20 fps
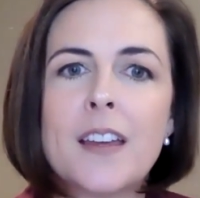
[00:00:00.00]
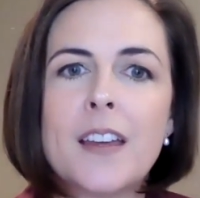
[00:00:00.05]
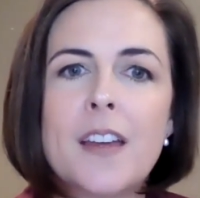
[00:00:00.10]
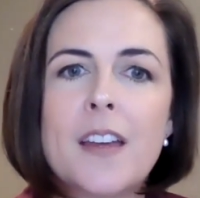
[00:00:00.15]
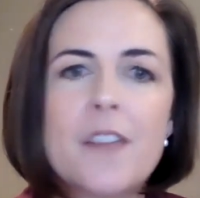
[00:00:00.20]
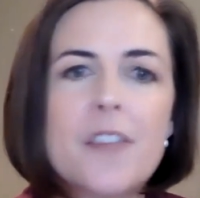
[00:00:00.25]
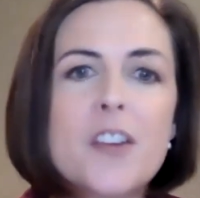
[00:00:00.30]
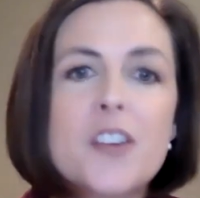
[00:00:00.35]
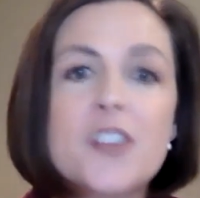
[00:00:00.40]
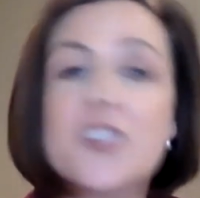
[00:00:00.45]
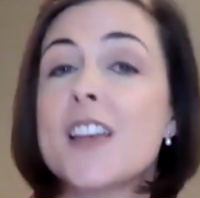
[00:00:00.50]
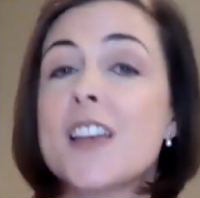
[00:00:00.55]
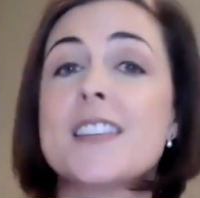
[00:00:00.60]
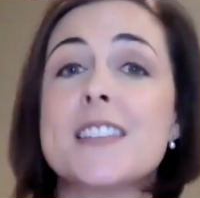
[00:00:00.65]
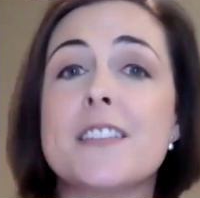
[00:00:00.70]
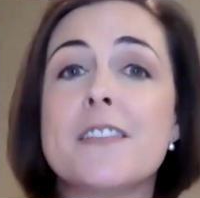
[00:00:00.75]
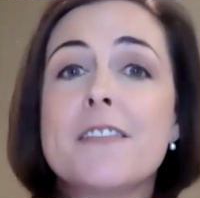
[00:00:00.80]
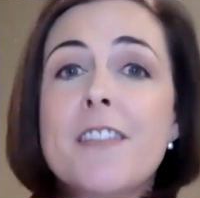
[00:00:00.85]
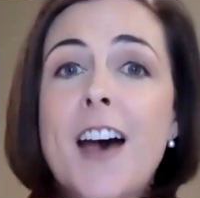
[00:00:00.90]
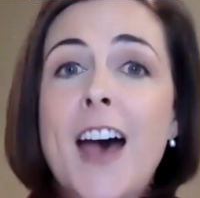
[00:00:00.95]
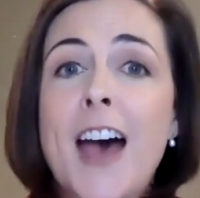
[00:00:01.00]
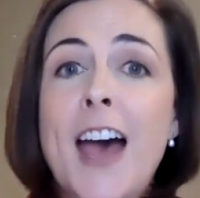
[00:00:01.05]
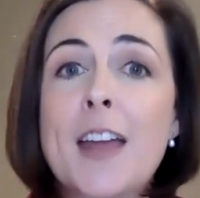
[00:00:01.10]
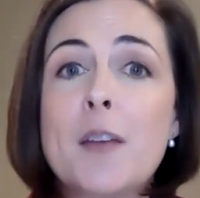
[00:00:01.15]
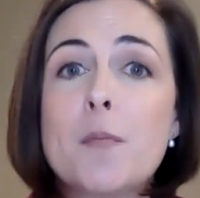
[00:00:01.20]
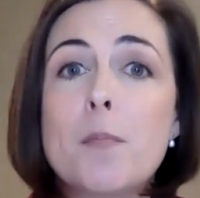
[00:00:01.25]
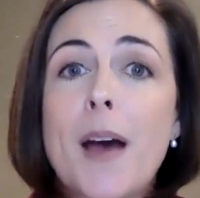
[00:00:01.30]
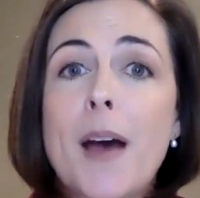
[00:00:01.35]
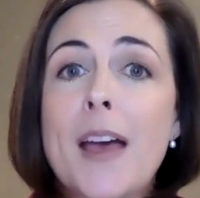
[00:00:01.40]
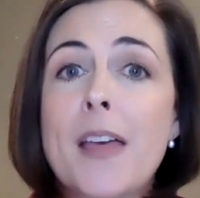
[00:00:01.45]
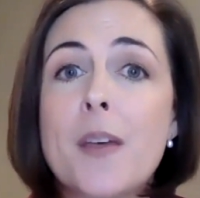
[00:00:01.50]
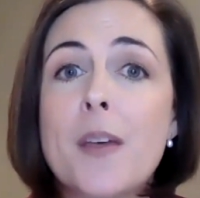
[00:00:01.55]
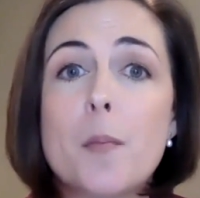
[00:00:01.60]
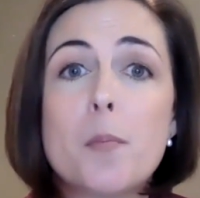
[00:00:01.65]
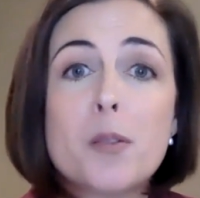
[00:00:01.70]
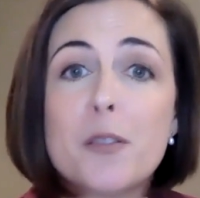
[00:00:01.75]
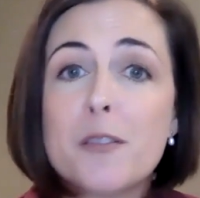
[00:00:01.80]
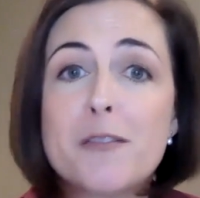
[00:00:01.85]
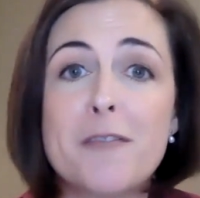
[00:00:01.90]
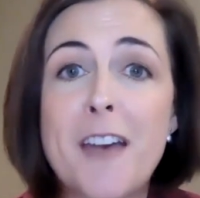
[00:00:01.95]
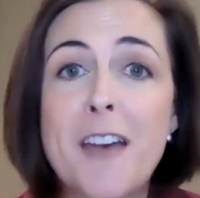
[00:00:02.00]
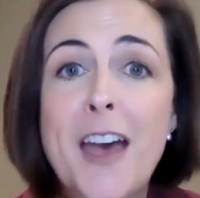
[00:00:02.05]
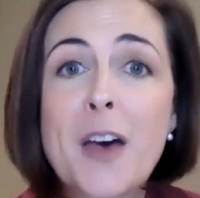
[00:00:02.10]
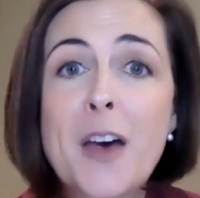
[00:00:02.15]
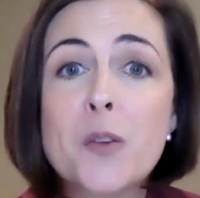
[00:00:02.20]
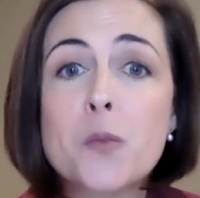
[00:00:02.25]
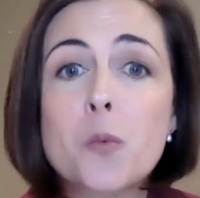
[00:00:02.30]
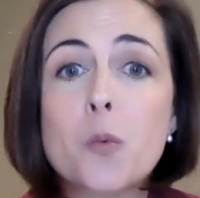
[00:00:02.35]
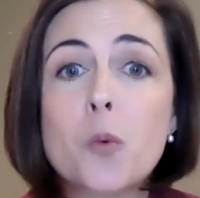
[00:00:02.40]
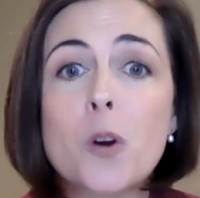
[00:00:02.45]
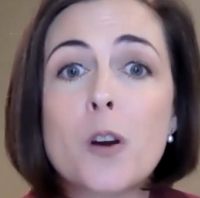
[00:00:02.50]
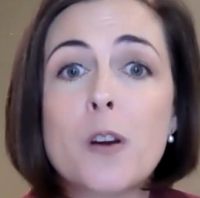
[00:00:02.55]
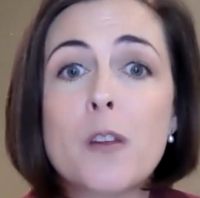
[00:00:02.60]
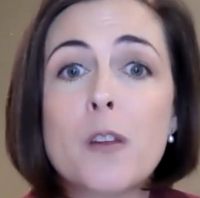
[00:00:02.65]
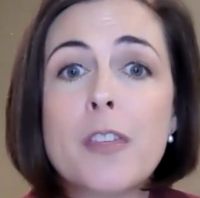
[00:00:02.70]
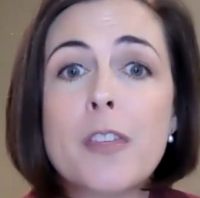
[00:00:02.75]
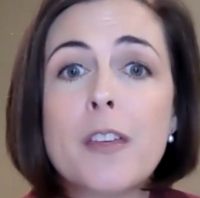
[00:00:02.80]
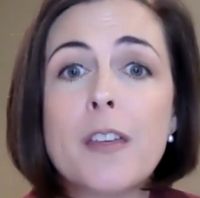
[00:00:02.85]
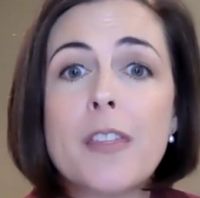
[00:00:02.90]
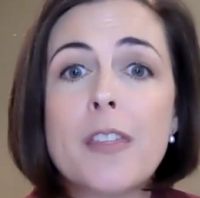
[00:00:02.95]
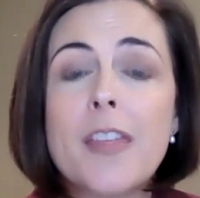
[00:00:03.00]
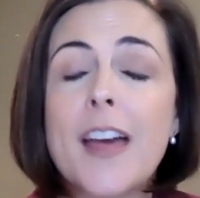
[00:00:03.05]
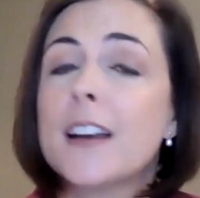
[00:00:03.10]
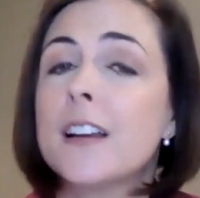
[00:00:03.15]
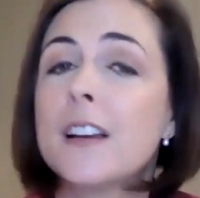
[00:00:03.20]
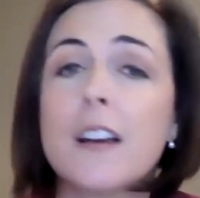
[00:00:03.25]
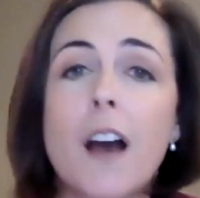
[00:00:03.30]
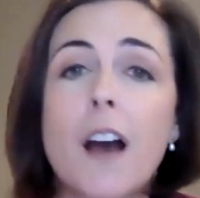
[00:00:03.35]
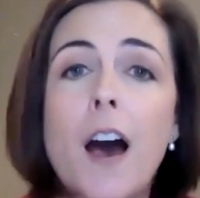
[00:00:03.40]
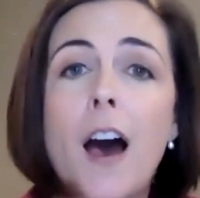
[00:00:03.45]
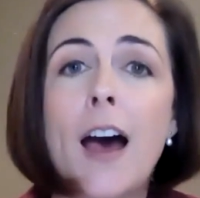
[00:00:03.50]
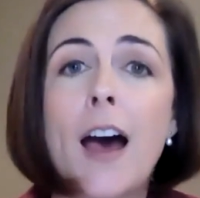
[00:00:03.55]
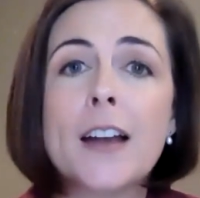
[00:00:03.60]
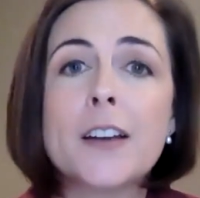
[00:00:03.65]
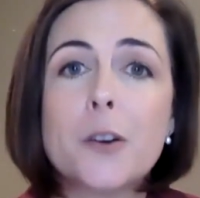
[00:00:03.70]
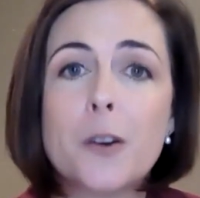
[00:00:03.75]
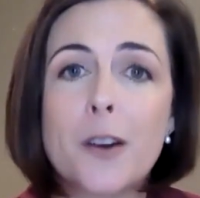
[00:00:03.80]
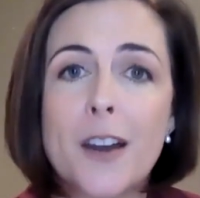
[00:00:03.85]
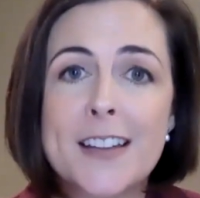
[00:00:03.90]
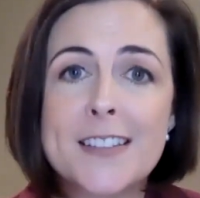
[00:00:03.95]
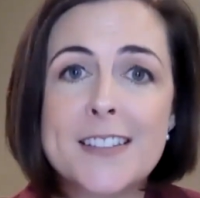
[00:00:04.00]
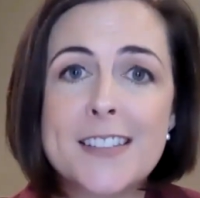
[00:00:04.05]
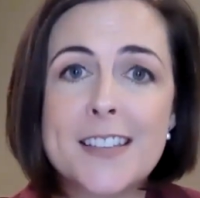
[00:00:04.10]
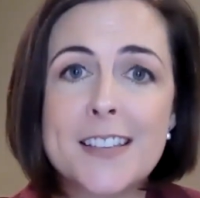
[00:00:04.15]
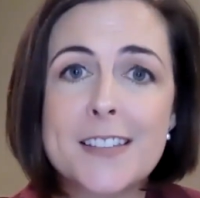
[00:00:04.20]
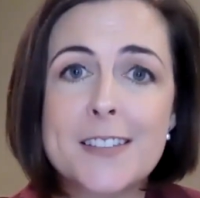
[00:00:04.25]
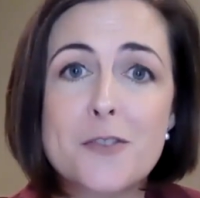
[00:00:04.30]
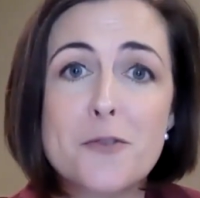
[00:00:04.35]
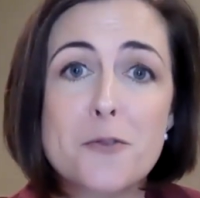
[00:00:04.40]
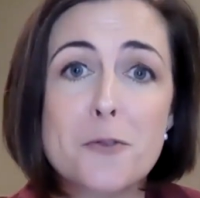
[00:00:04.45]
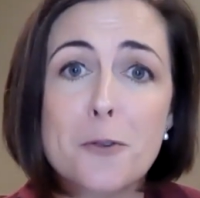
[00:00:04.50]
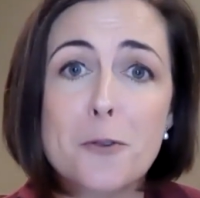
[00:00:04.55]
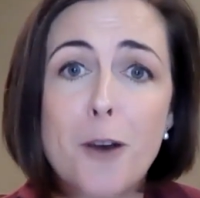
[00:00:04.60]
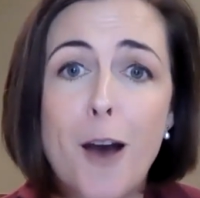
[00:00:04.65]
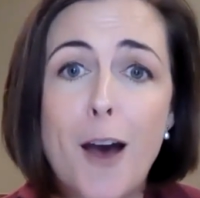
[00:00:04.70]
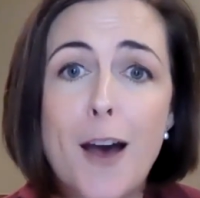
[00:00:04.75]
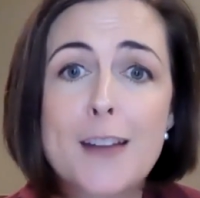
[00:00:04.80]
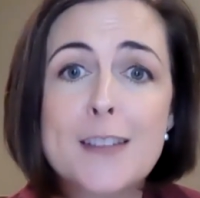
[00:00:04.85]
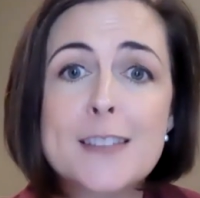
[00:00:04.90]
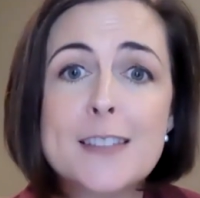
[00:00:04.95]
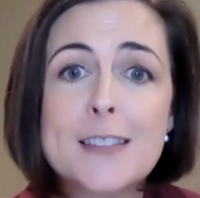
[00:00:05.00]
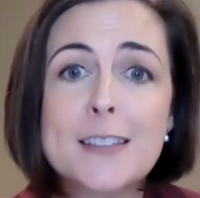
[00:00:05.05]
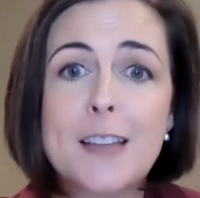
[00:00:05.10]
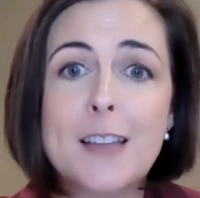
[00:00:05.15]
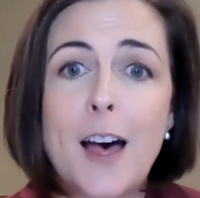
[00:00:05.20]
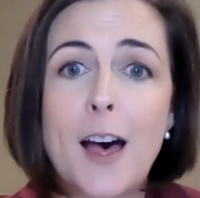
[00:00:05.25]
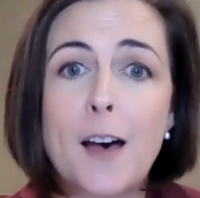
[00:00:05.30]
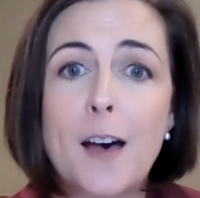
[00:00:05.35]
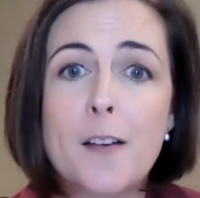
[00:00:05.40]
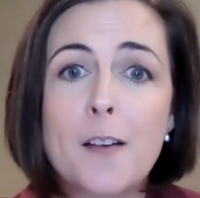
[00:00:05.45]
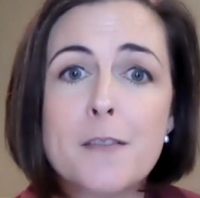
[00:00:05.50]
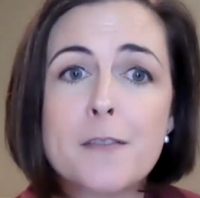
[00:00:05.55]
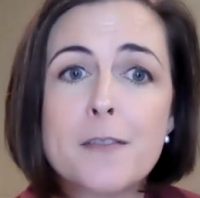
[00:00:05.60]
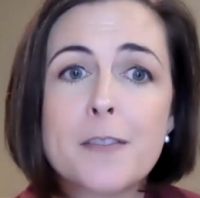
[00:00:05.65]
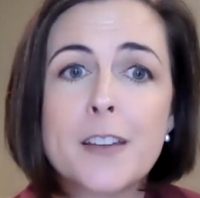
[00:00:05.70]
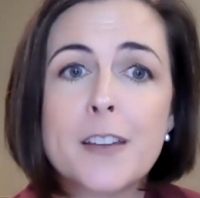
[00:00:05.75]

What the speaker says: if they're justified by the profound worth that God grants us through God's love,